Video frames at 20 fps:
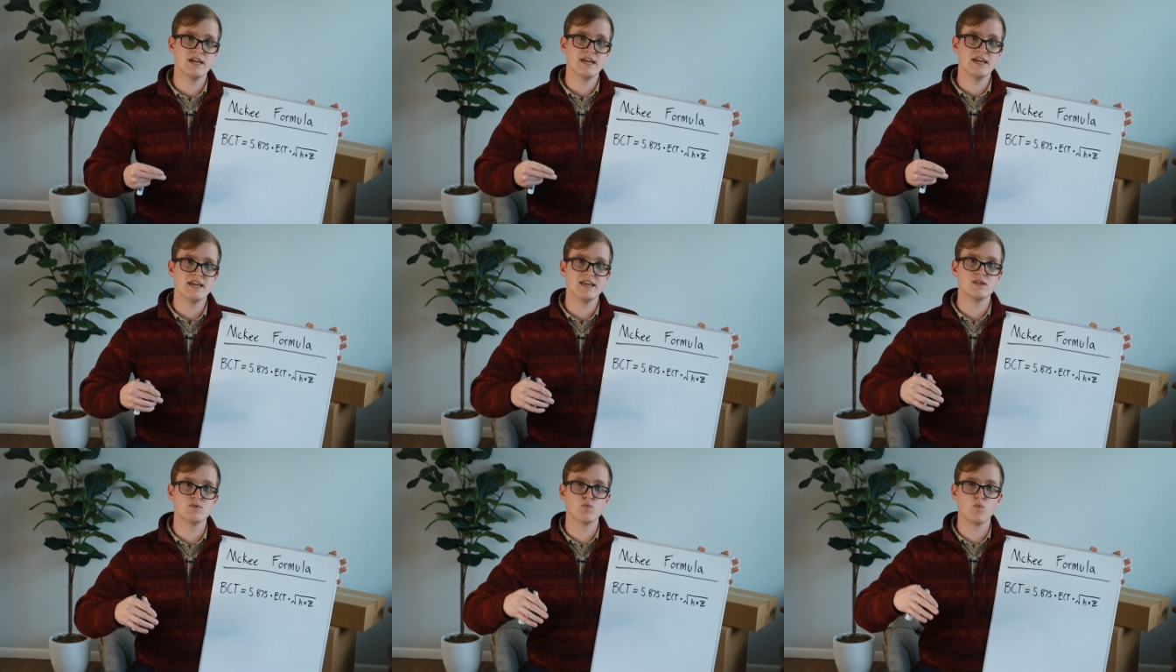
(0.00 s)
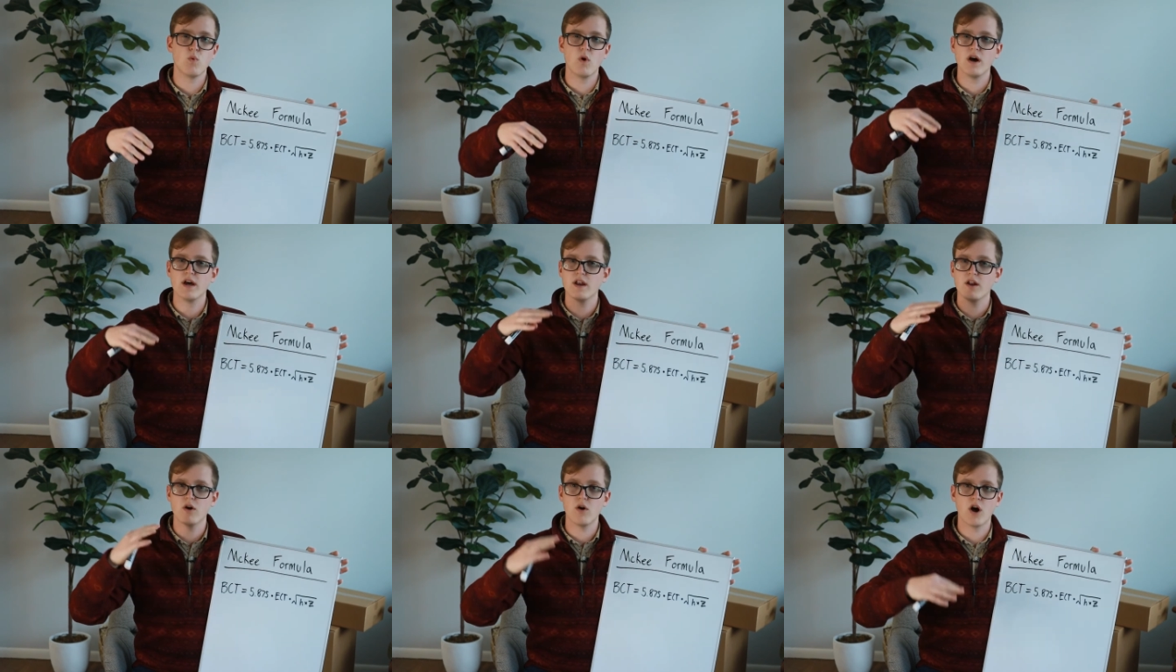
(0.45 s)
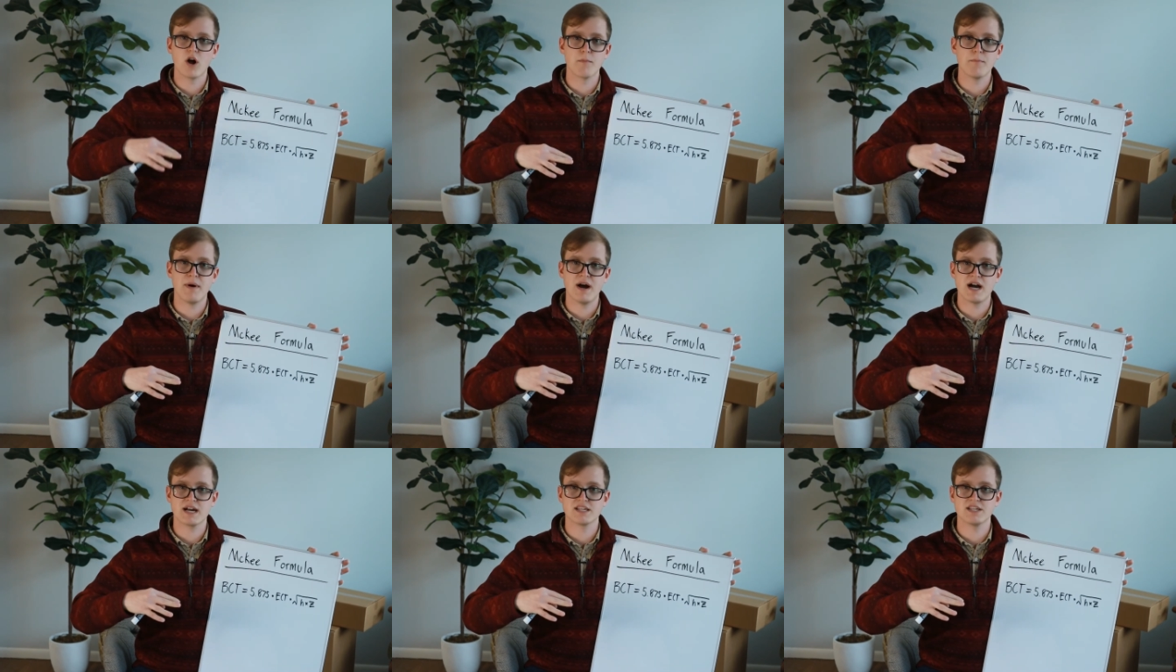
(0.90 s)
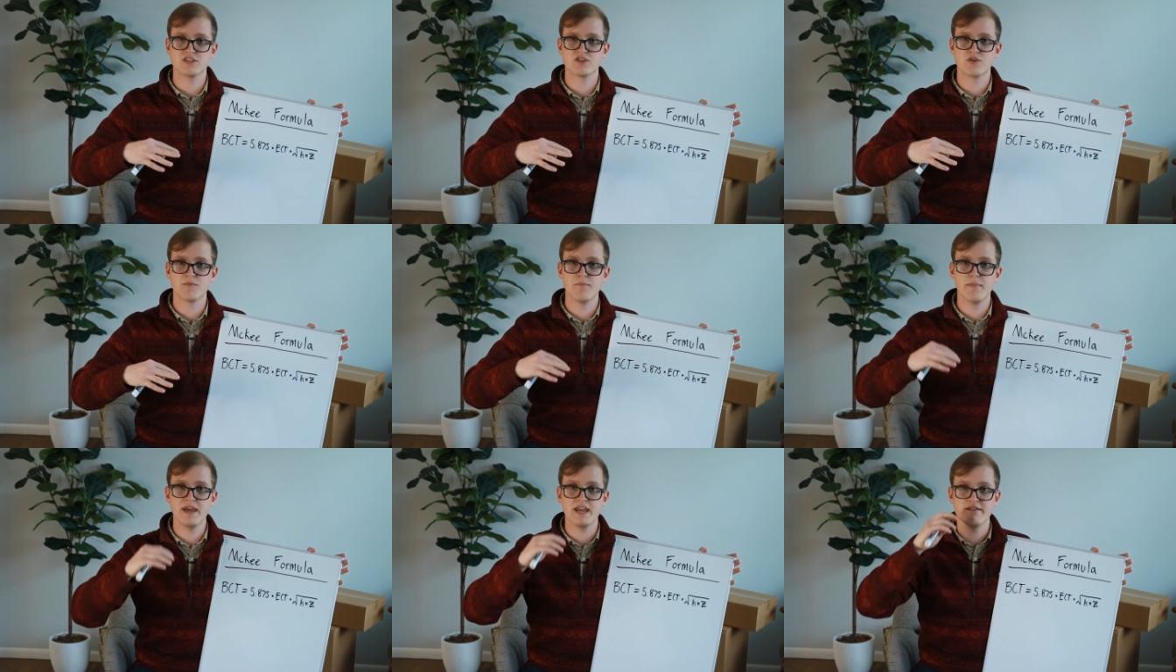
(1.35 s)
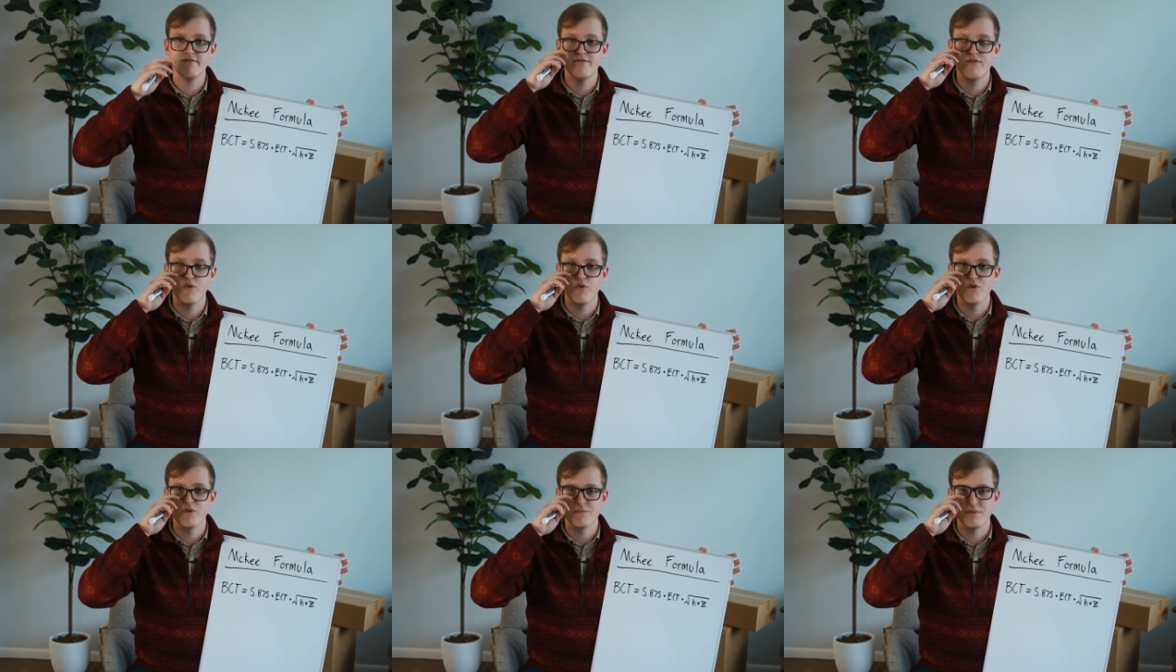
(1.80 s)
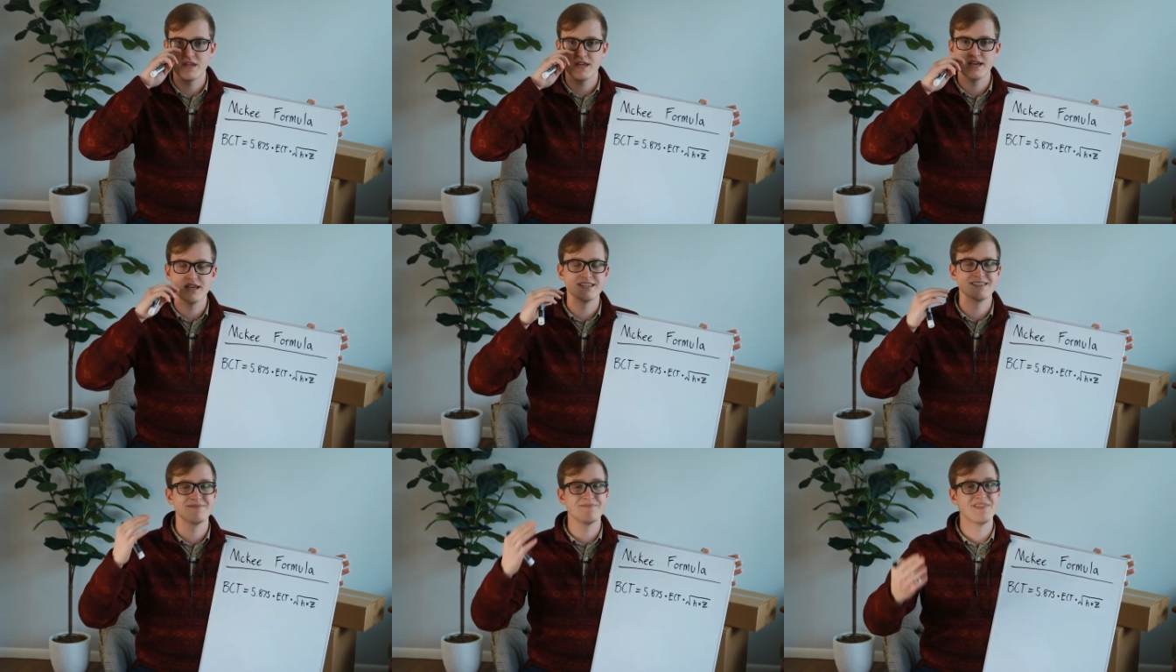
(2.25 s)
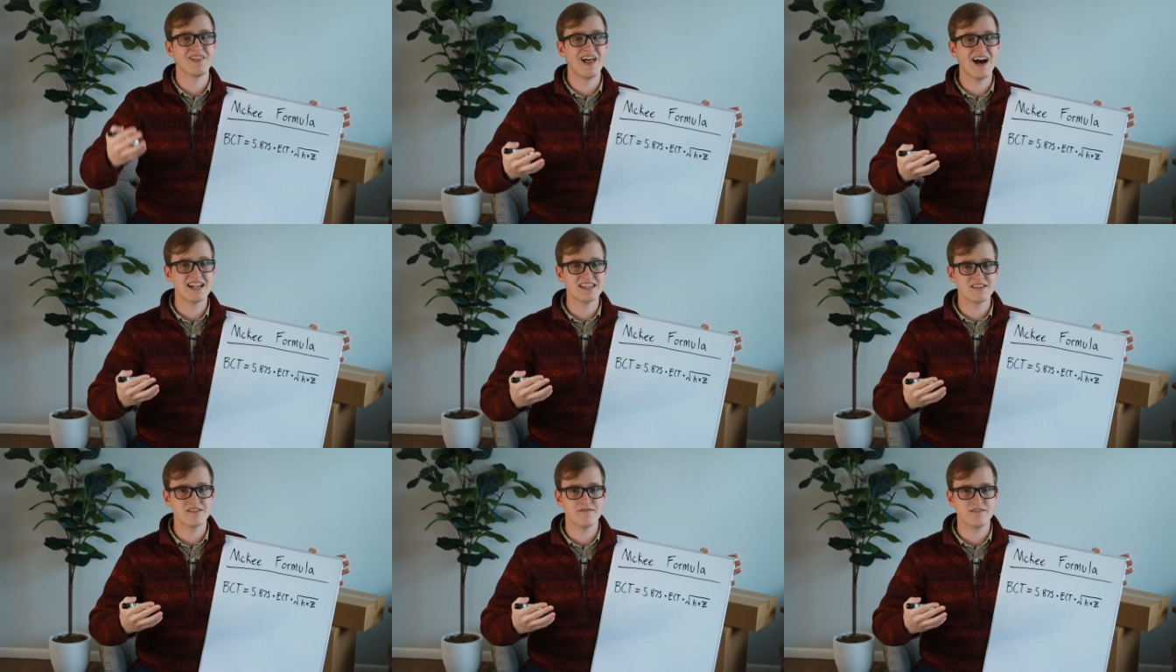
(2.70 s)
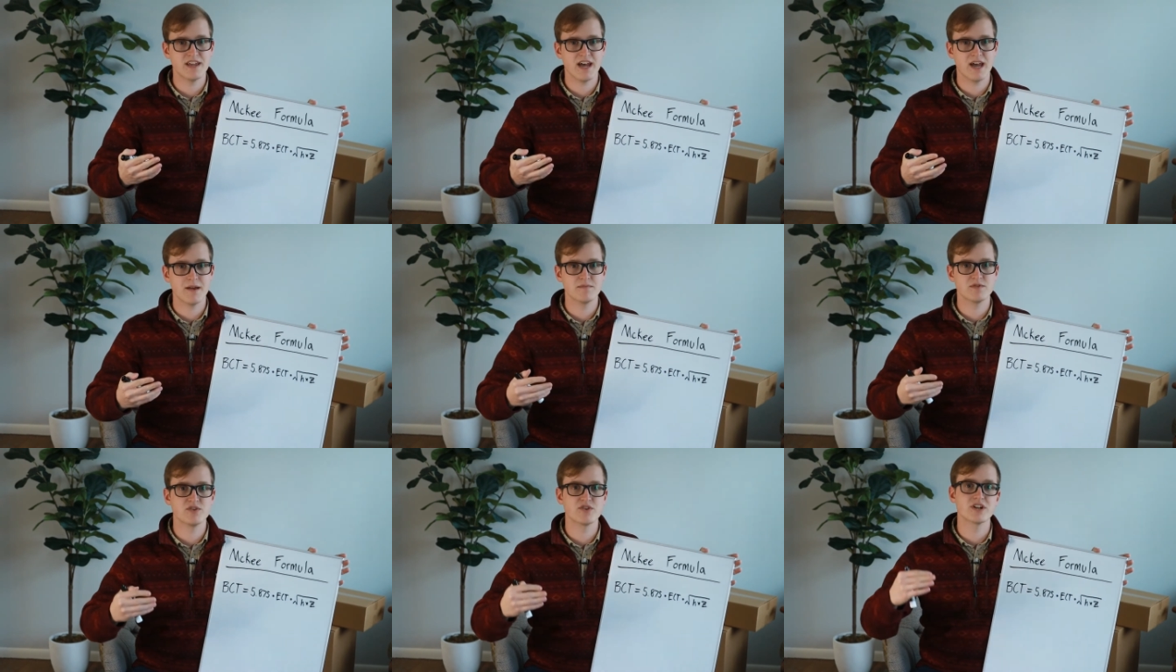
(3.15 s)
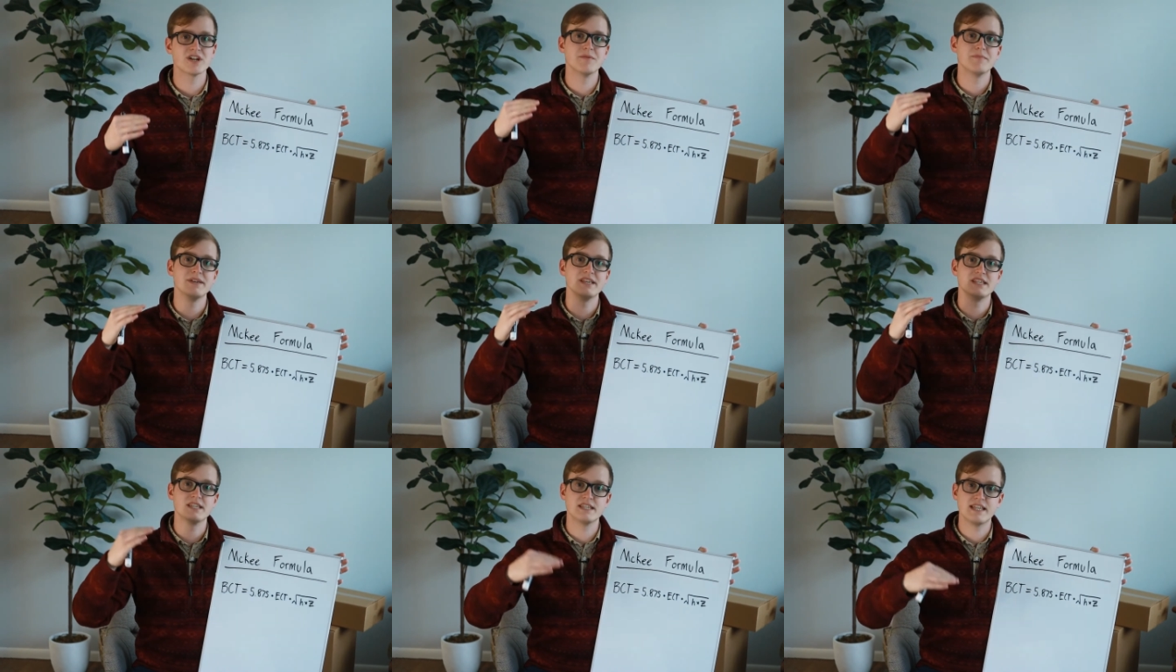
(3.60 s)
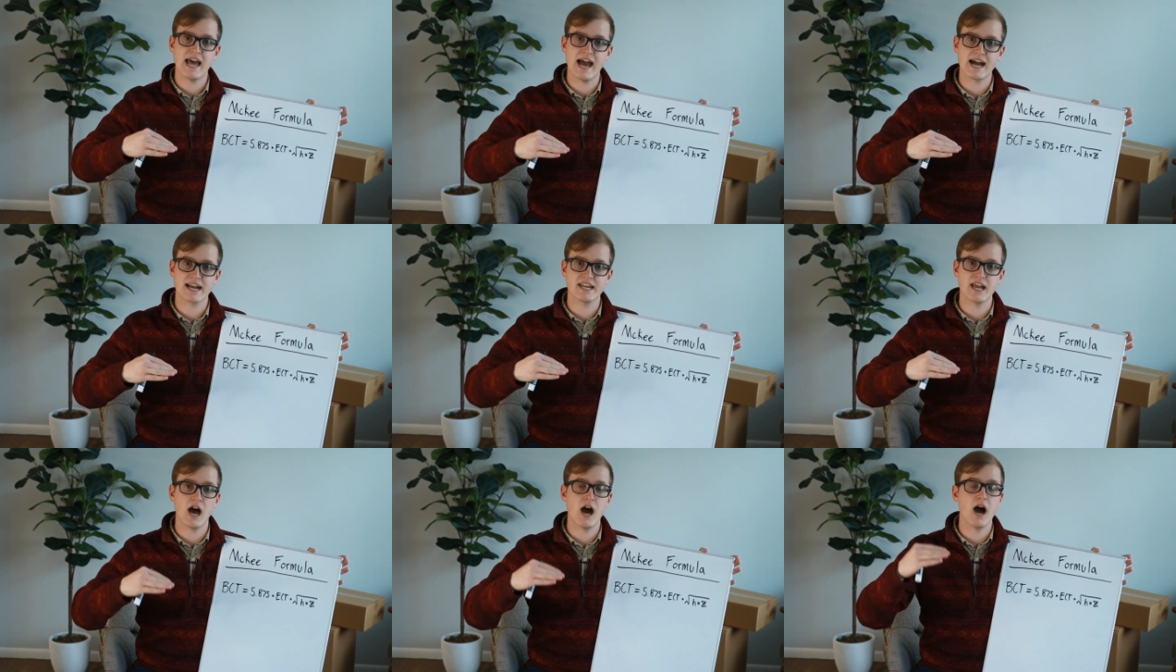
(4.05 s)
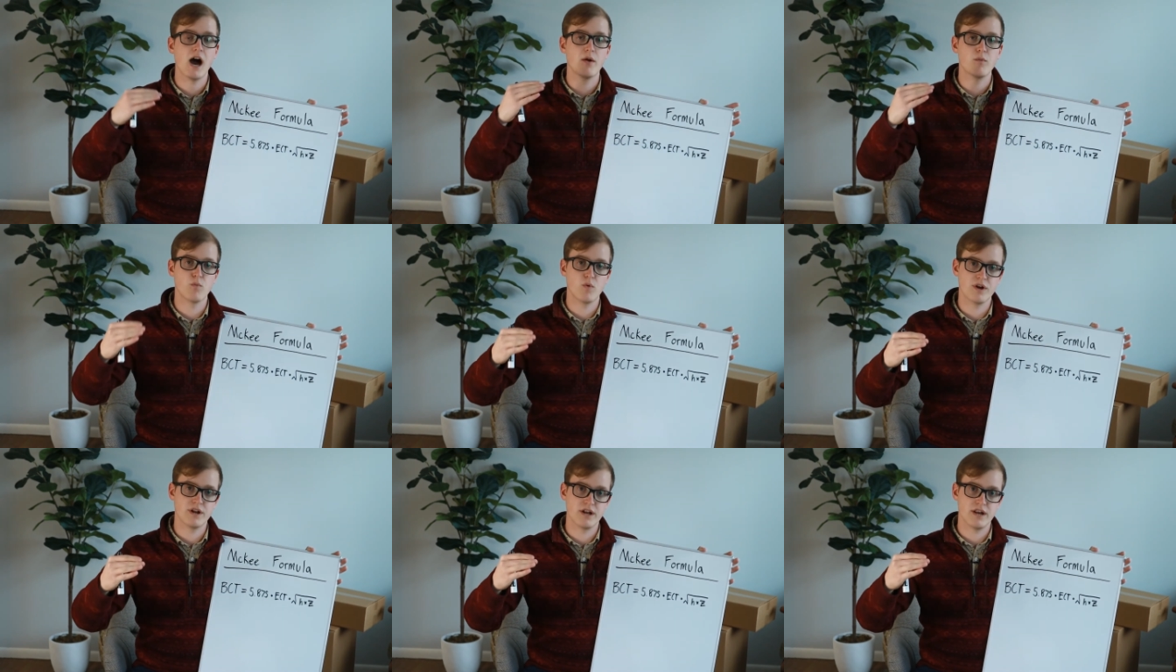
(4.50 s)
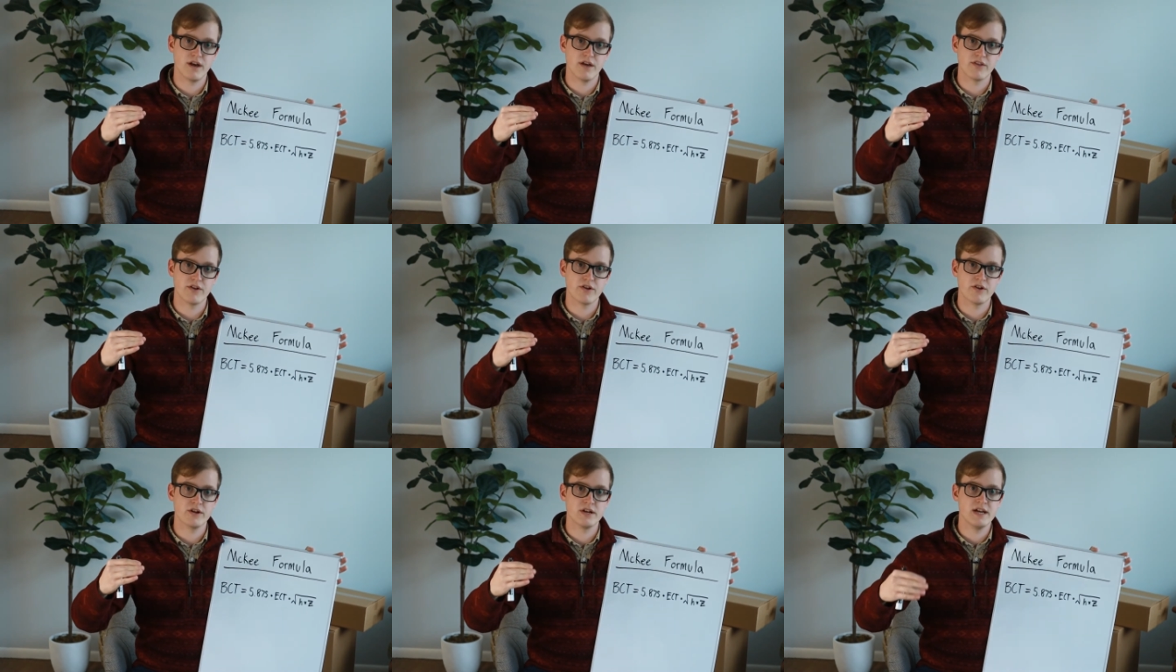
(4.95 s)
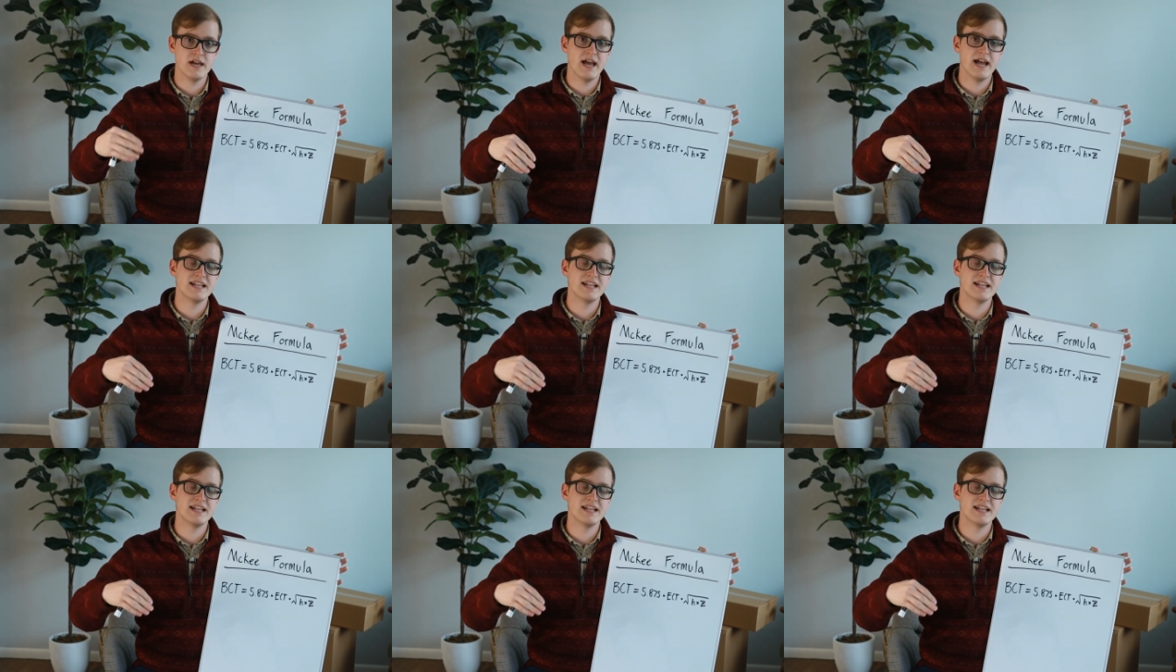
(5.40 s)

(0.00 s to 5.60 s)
is what our boxes are made for because lots of times they're gonna be stacked on one another